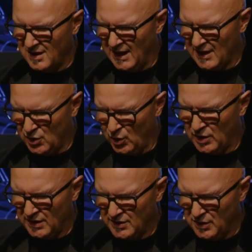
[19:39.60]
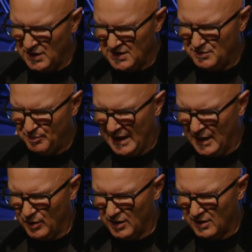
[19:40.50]
according to His
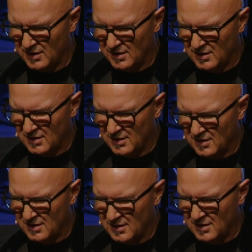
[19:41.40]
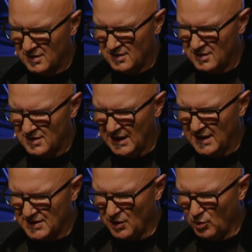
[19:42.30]
power that
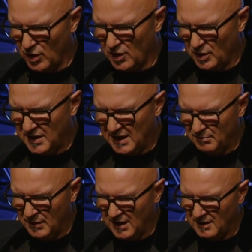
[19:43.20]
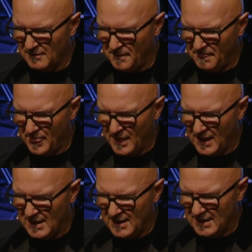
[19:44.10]
is at work within me
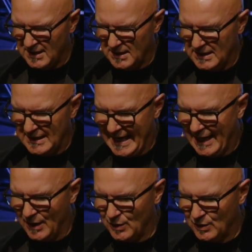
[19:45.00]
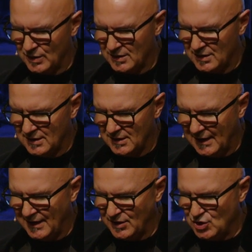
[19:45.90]
now.
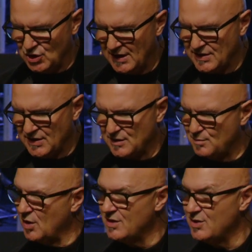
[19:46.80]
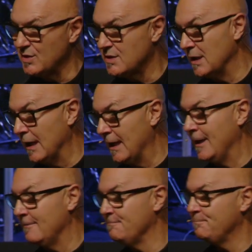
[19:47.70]
In Jesus' precious
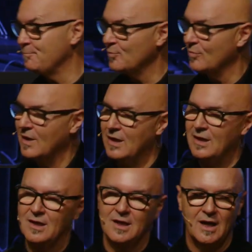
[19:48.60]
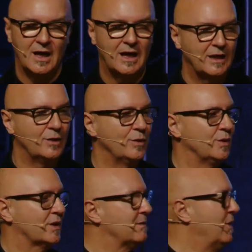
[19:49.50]
name.
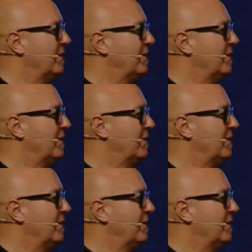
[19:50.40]
Hallelujah. Come